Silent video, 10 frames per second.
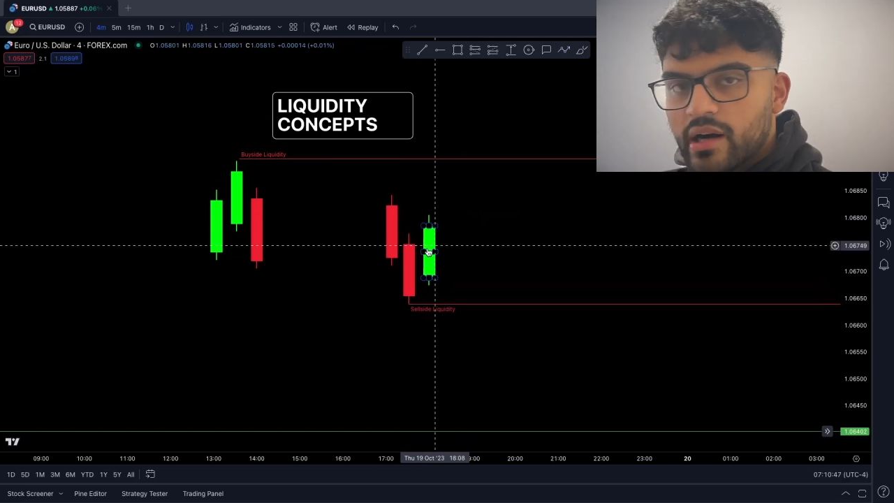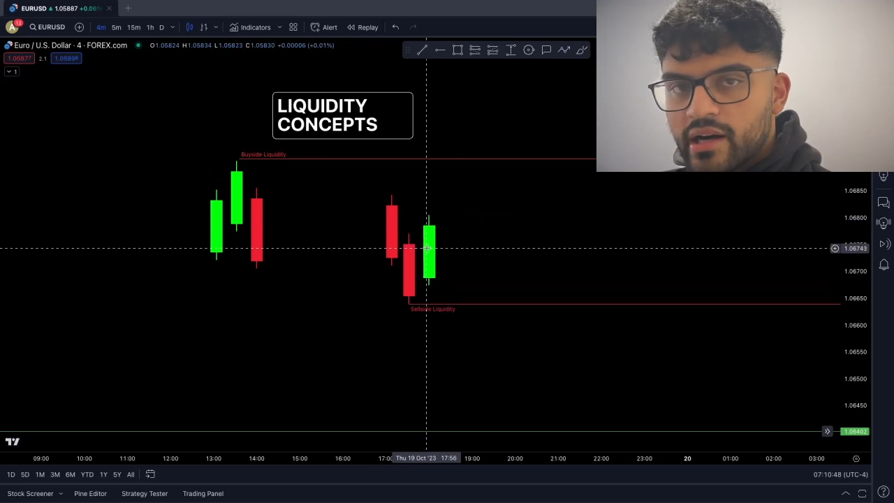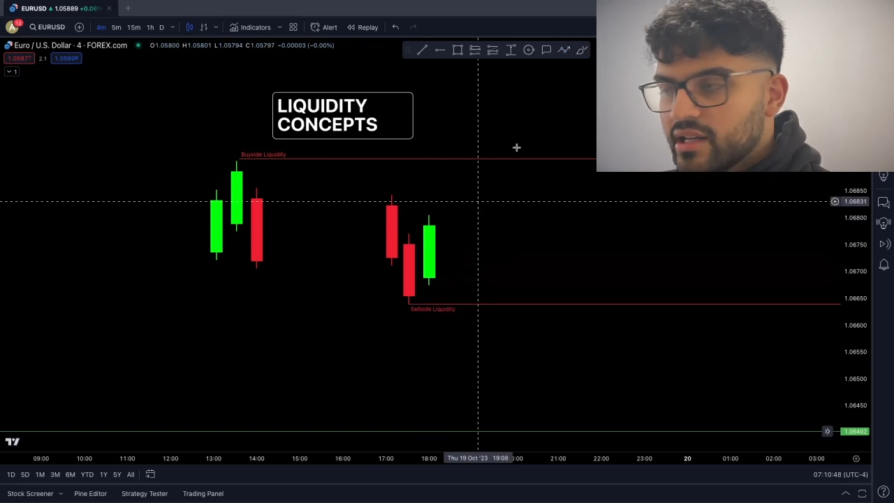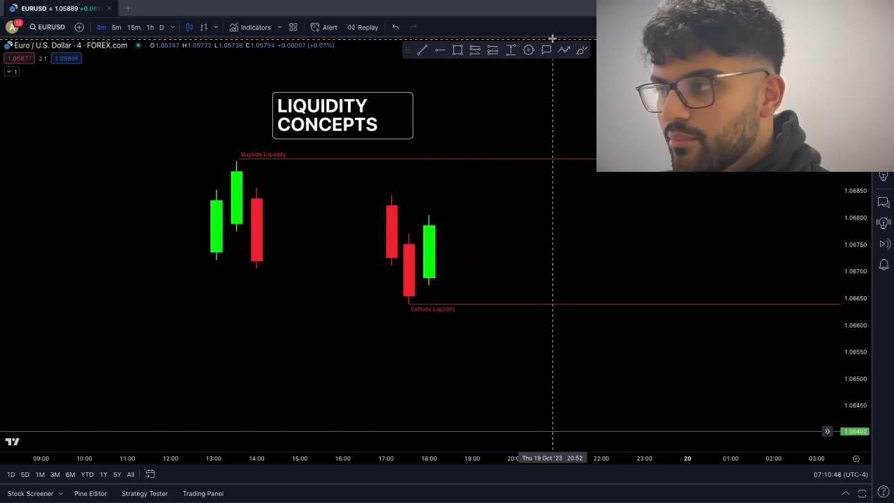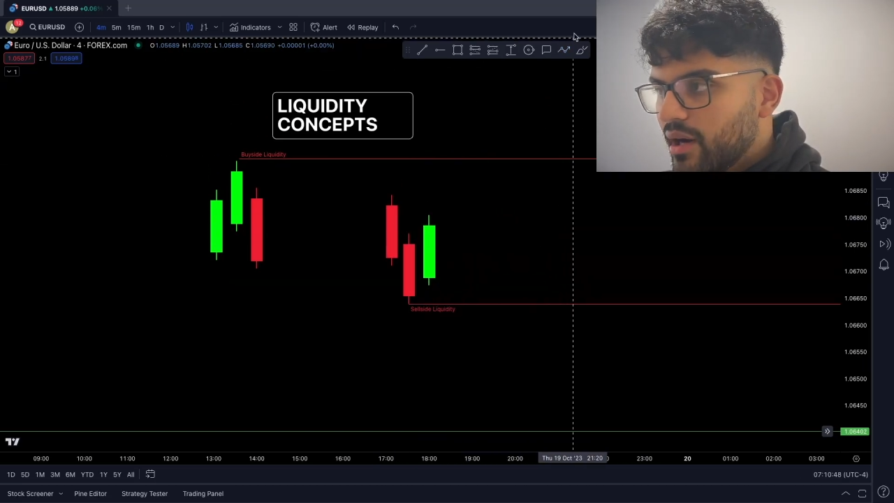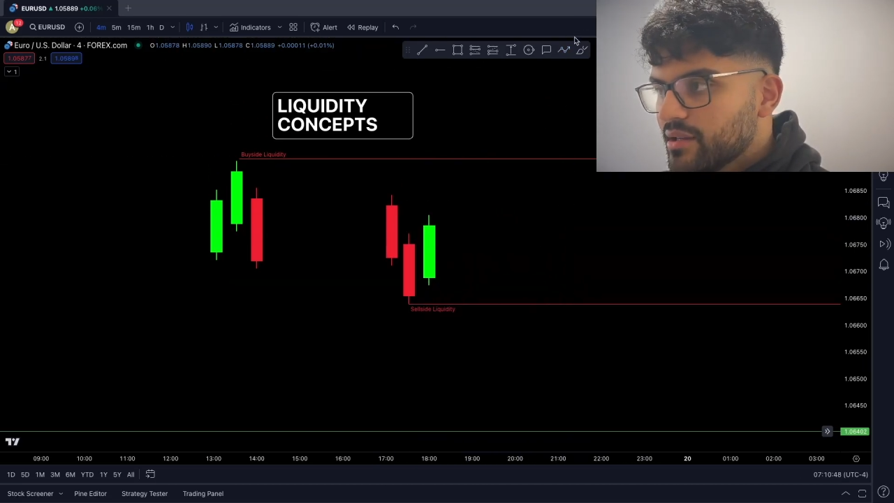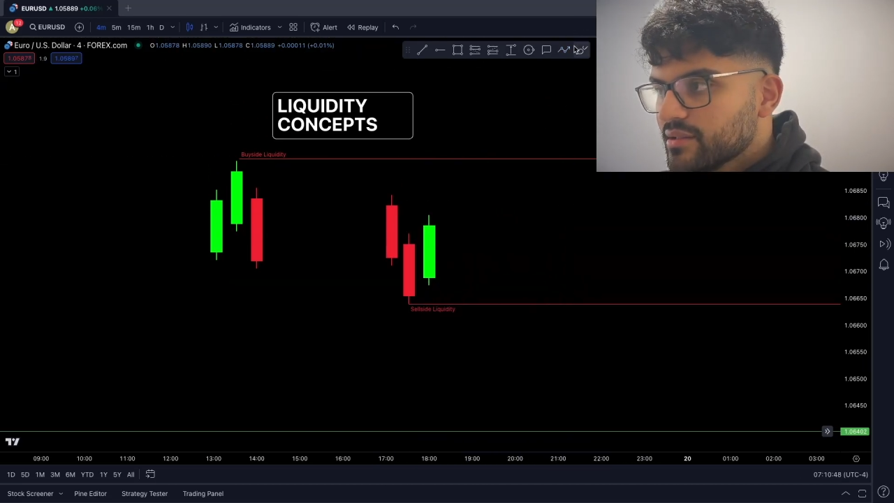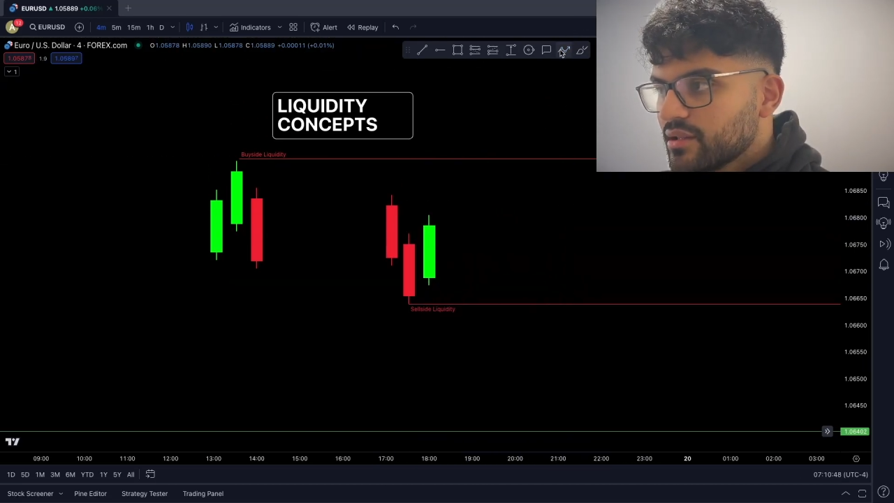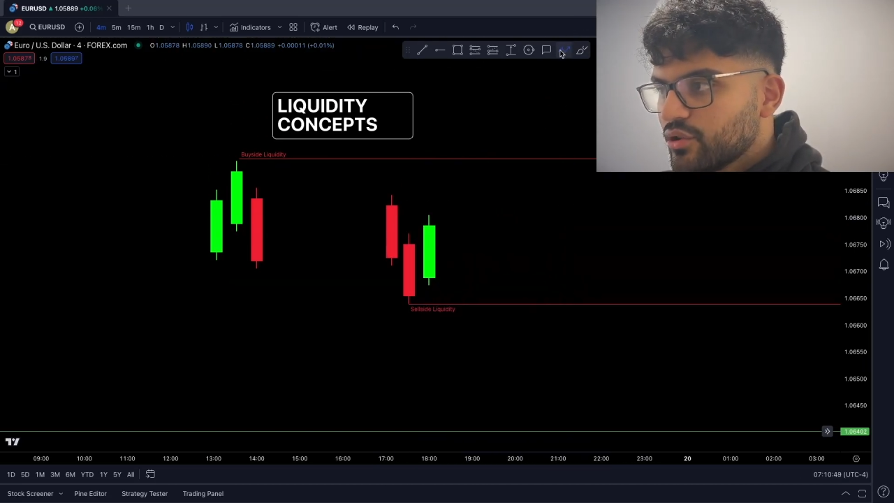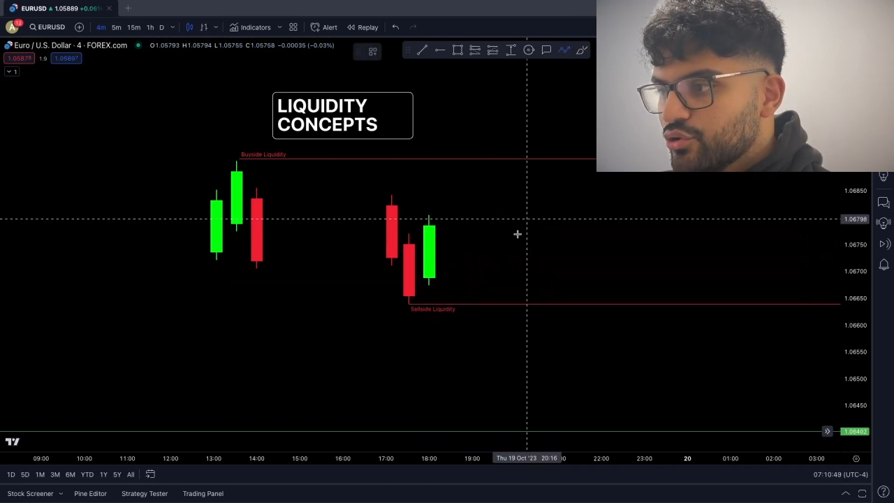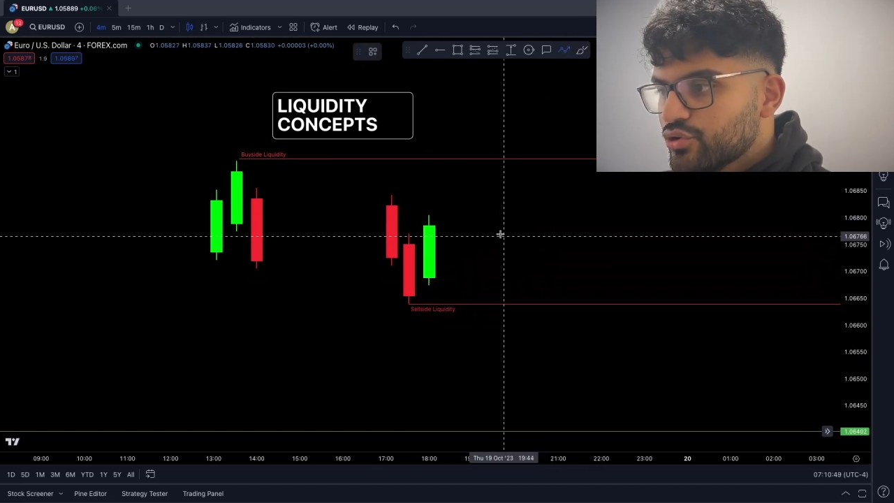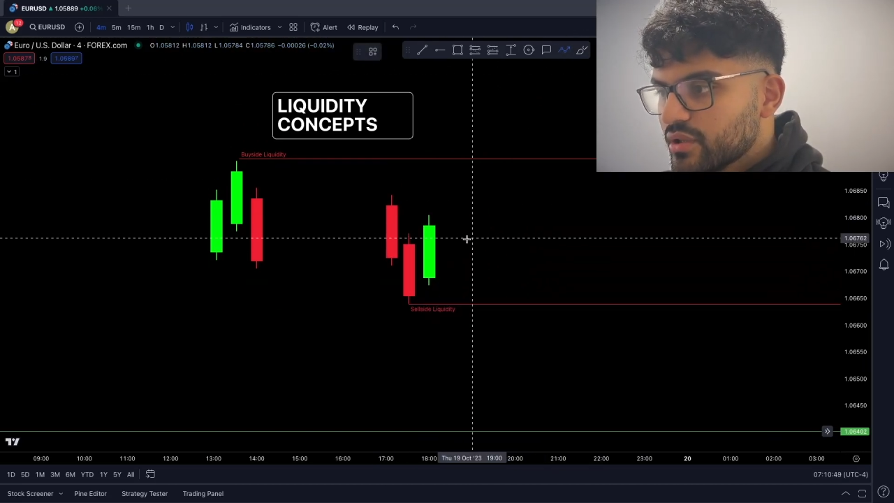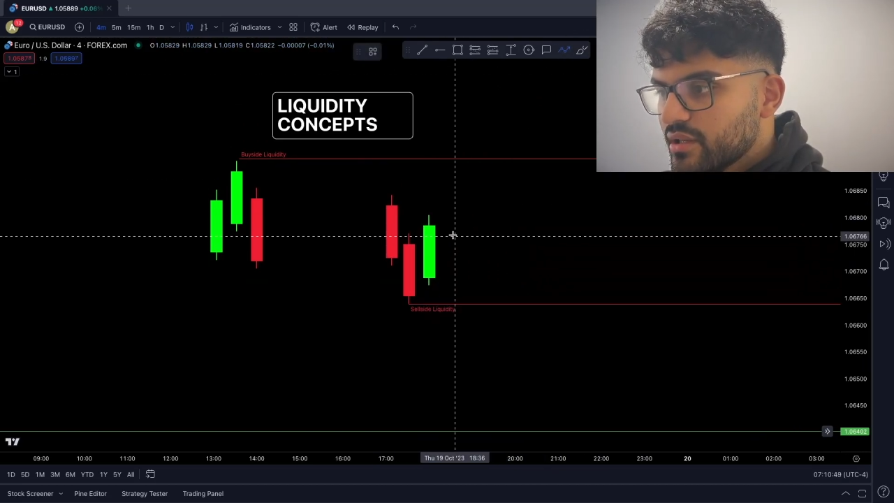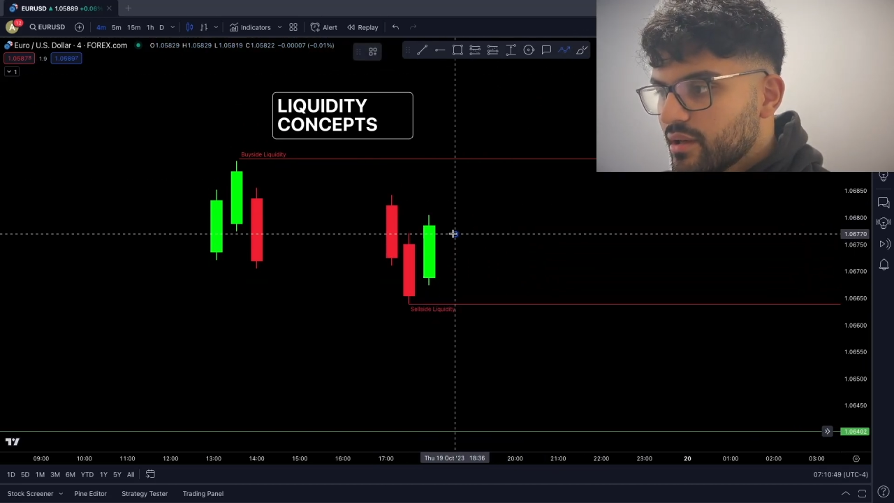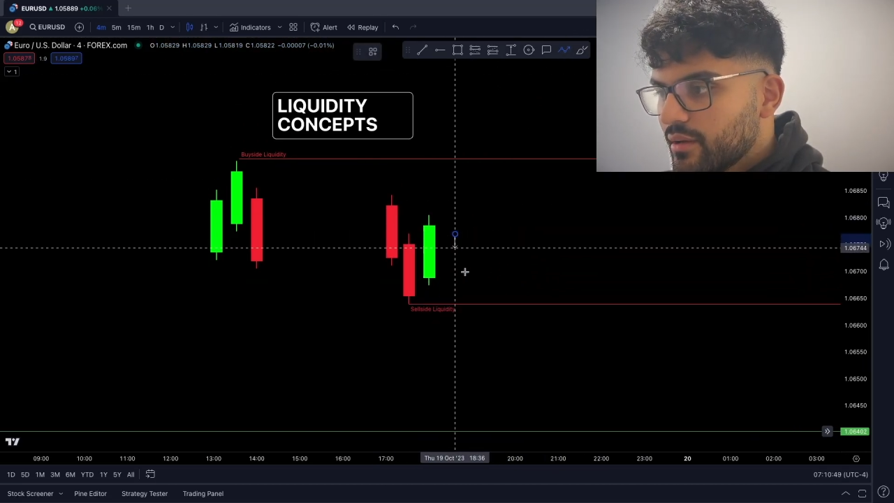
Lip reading: early buyers usually